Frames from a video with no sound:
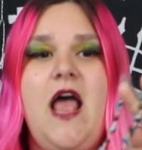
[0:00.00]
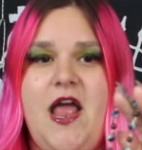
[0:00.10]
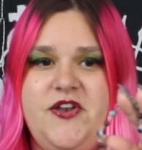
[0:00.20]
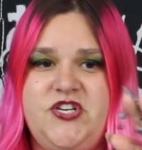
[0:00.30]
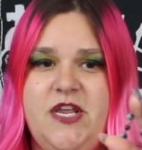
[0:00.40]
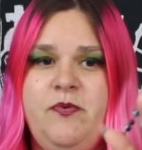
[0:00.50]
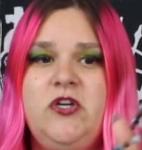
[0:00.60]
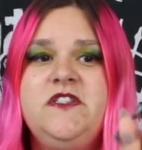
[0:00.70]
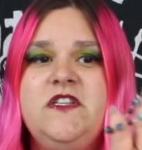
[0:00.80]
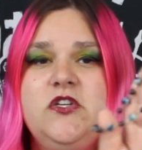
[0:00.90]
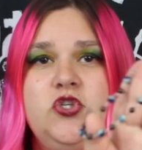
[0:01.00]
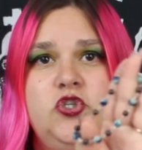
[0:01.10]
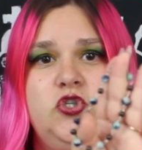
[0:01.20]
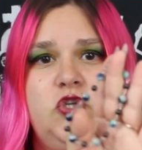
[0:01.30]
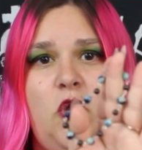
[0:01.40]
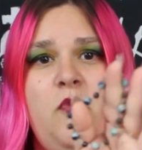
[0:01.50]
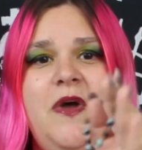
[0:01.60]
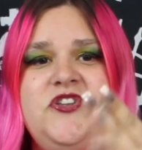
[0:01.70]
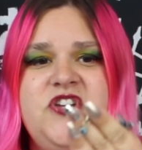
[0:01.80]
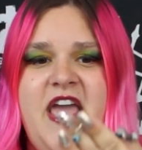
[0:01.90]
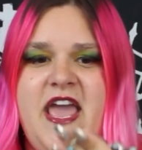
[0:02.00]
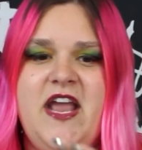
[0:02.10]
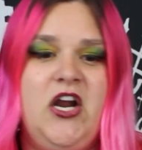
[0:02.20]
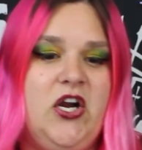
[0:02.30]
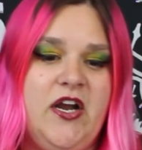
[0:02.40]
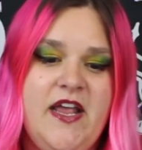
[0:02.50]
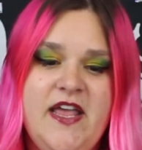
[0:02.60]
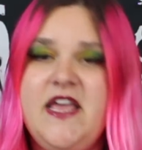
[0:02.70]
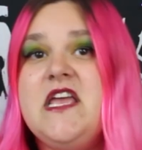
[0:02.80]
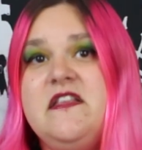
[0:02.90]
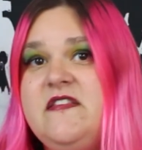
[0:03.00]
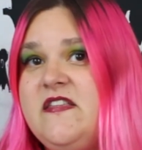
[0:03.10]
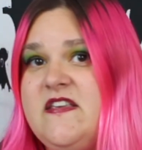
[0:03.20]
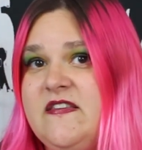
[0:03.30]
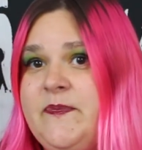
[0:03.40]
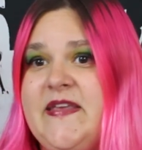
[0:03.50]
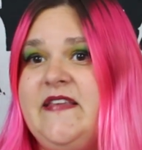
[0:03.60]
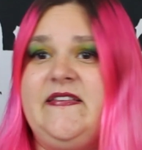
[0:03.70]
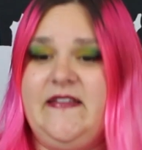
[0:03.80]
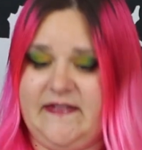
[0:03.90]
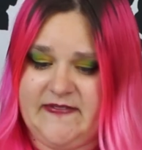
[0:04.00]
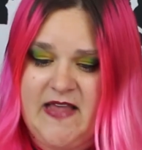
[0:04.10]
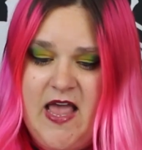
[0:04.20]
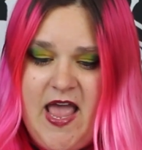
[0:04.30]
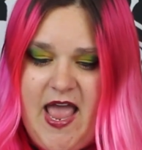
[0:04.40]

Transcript: And she puts so much care into these pieces.